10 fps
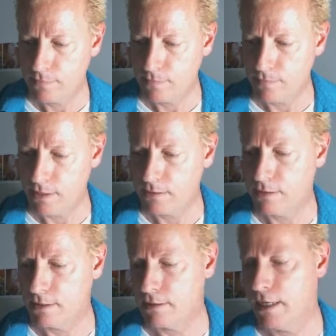right,
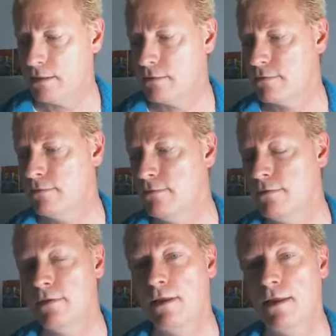like that.
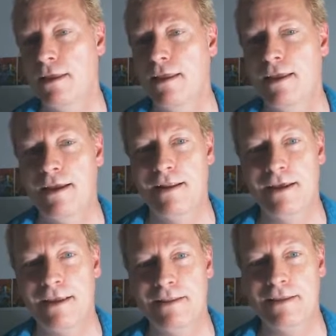And I
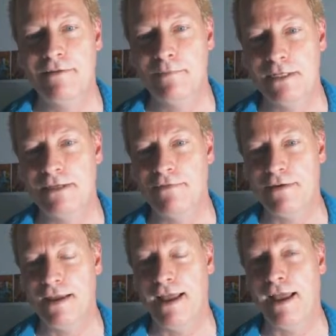can give myself a
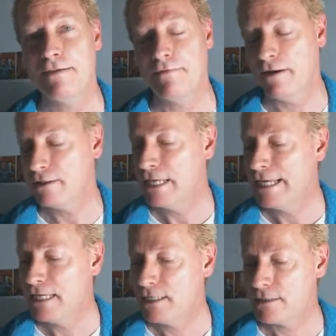hat, right?
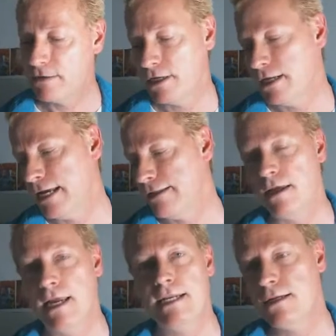So you can add
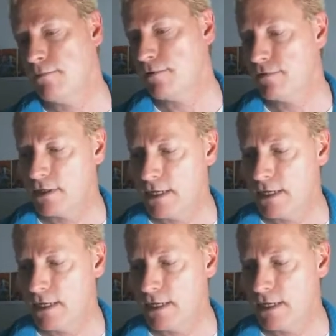any number. You can